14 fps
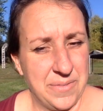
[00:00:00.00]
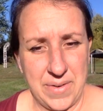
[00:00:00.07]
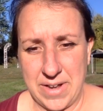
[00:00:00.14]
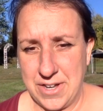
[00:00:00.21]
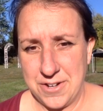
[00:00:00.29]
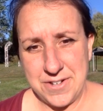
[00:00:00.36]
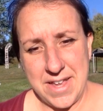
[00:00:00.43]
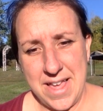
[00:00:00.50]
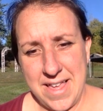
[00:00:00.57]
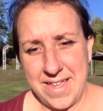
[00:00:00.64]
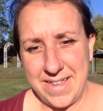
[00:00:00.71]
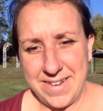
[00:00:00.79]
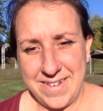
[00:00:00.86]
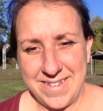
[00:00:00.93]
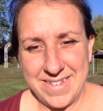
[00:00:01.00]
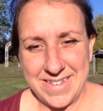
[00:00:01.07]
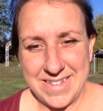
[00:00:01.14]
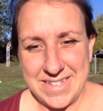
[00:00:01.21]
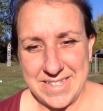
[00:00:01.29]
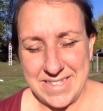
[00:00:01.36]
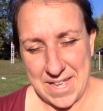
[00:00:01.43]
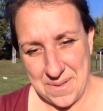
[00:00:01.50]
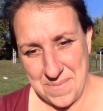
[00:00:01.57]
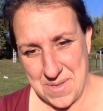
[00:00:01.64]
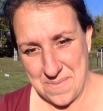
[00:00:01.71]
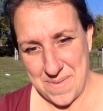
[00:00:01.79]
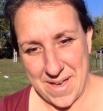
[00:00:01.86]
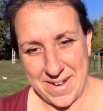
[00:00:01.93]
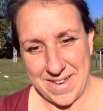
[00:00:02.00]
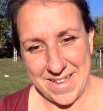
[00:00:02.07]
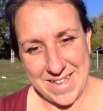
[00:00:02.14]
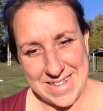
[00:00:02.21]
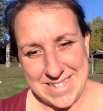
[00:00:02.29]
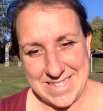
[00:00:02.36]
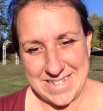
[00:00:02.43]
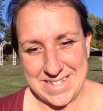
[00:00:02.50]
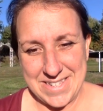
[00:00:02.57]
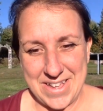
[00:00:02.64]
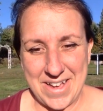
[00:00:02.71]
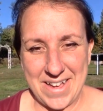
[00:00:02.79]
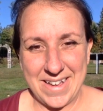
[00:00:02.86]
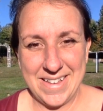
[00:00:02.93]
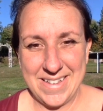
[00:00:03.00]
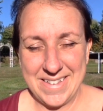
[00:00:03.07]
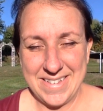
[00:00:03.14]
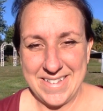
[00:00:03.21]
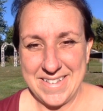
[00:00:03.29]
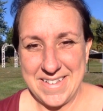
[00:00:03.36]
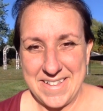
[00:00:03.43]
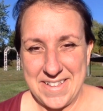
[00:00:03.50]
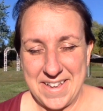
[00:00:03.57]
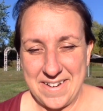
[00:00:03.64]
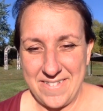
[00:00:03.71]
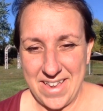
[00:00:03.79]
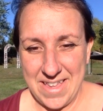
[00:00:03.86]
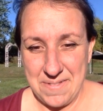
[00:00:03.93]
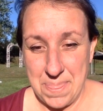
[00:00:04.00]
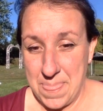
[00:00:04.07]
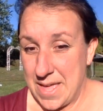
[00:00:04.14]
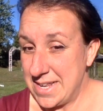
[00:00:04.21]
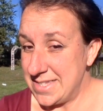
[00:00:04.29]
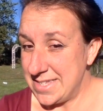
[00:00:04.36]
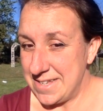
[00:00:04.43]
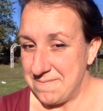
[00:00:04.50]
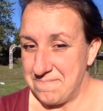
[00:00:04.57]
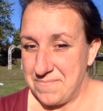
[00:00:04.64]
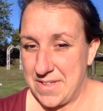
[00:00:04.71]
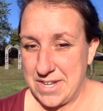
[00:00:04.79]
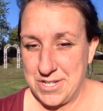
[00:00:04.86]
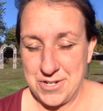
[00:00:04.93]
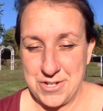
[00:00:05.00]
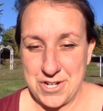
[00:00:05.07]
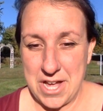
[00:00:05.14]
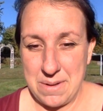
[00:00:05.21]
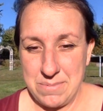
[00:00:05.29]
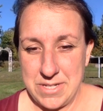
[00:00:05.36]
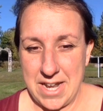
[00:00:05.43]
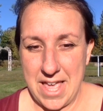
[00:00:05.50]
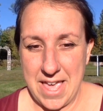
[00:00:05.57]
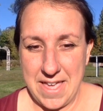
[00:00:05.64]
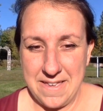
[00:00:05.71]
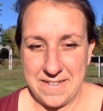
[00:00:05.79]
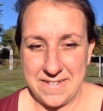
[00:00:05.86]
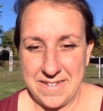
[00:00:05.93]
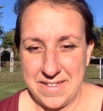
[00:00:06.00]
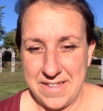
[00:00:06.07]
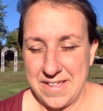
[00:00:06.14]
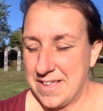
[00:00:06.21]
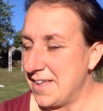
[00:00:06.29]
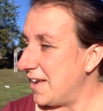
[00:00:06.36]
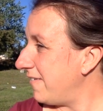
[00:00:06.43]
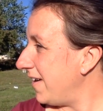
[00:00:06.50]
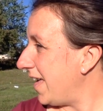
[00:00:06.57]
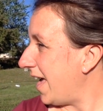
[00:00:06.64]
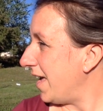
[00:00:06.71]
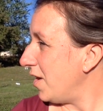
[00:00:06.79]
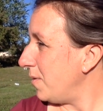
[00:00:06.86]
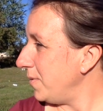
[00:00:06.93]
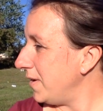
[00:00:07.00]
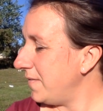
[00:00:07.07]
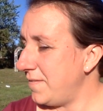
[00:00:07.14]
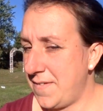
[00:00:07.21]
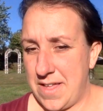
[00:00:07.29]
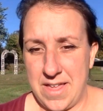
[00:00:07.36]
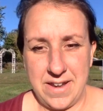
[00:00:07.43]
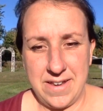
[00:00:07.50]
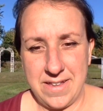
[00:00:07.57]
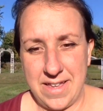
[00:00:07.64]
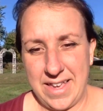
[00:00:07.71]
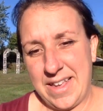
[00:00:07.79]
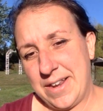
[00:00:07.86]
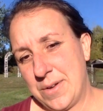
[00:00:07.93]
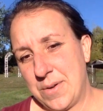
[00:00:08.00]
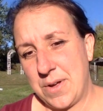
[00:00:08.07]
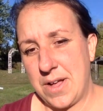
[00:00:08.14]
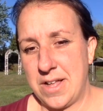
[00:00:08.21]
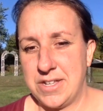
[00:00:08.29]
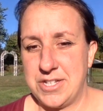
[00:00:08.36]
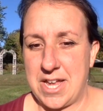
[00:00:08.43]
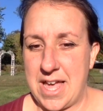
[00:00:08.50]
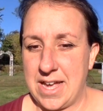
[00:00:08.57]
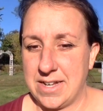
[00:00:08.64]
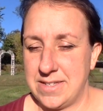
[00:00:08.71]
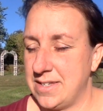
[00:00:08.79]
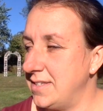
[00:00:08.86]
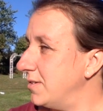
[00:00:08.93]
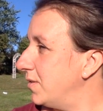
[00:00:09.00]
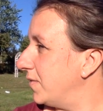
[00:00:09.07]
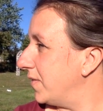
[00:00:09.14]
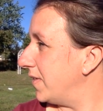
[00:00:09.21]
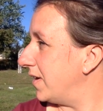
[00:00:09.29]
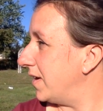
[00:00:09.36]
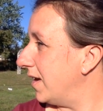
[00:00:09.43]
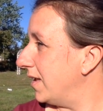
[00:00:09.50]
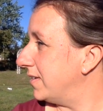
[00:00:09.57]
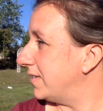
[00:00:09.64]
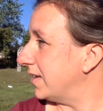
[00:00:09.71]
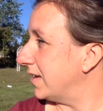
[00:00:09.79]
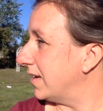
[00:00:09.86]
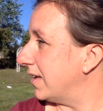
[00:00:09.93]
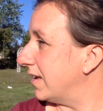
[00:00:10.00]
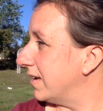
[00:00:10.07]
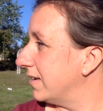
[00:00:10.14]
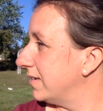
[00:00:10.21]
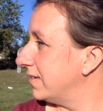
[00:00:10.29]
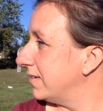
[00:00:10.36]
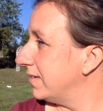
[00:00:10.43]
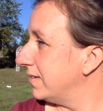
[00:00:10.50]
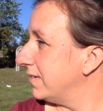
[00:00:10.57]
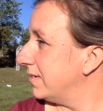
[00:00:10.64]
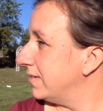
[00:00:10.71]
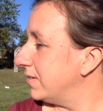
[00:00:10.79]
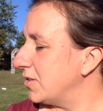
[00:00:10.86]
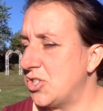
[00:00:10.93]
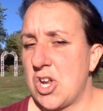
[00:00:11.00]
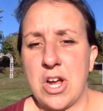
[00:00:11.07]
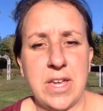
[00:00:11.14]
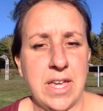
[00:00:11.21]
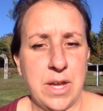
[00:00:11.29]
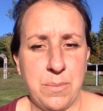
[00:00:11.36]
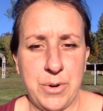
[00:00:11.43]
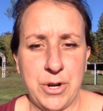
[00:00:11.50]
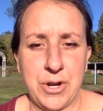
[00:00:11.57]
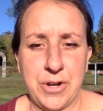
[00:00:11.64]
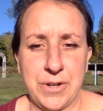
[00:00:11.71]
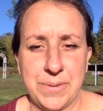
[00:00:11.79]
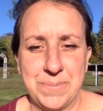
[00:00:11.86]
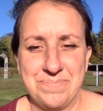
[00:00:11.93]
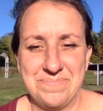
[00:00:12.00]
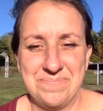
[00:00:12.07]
and when you're done, tell me about it on Seesaw. All right, that's it. That's your job today. All right, I hope you have fun. I gotta go call Jax. He's over there hunting a, stalking a bird.